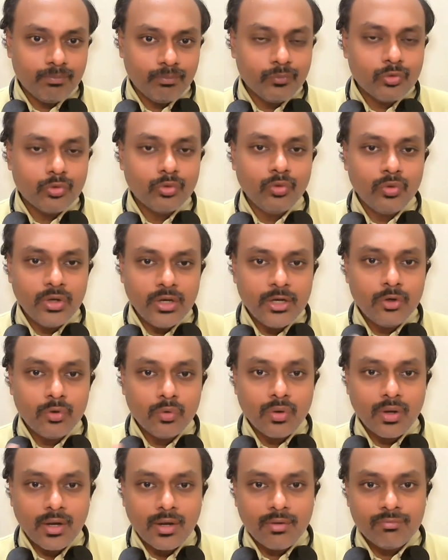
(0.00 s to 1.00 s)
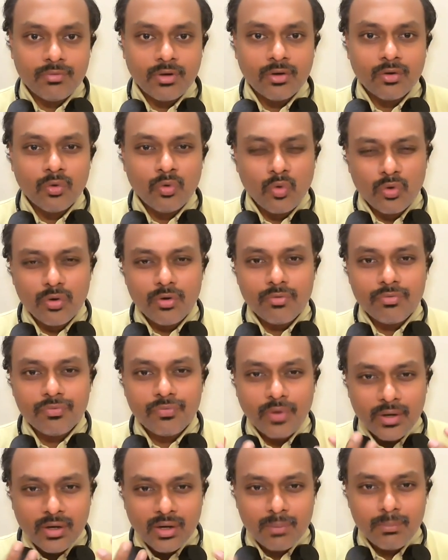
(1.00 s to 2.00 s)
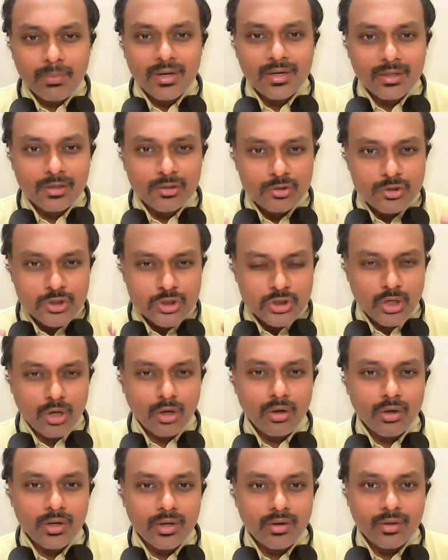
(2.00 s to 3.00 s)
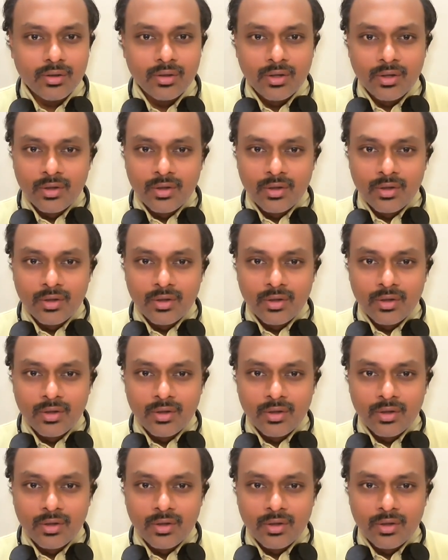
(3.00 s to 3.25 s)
So you need to have a good fundamental solid